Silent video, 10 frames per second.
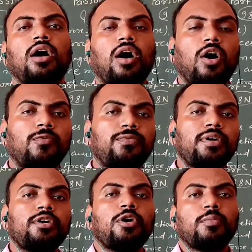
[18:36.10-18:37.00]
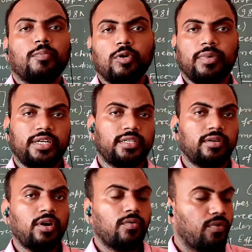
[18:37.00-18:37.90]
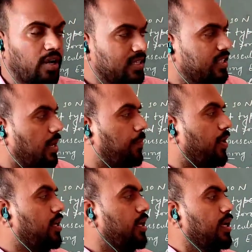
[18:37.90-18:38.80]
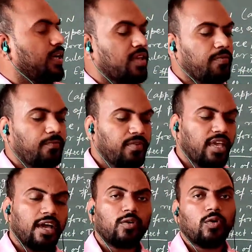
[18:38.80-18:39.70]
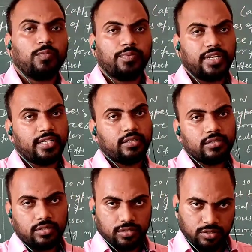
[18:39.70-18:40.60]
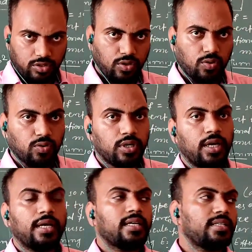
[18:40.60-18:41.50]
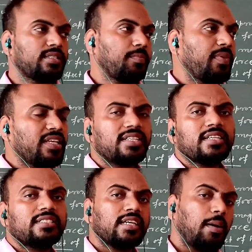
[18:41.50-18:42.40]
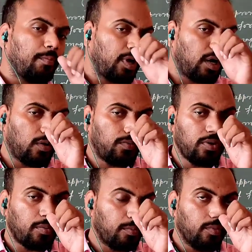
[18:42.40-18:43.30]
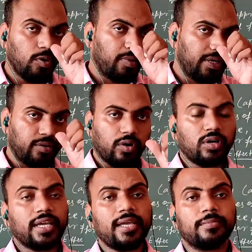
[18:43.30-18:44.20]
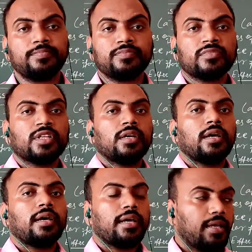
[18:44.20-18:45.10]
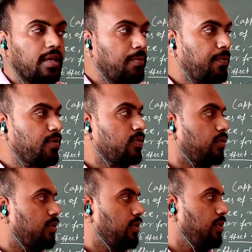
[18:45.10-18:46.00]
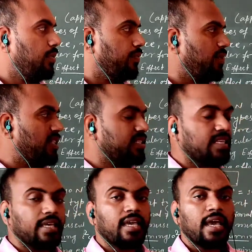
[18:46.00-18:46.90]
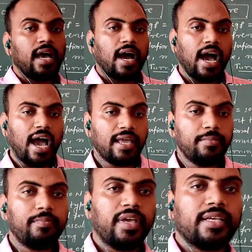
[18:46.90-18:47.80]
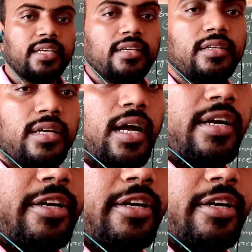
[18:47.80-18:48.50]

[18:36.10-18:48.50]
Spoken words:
of moment. For example, if we are opening door, is the best example of moment. Okay? If you will see, I am making a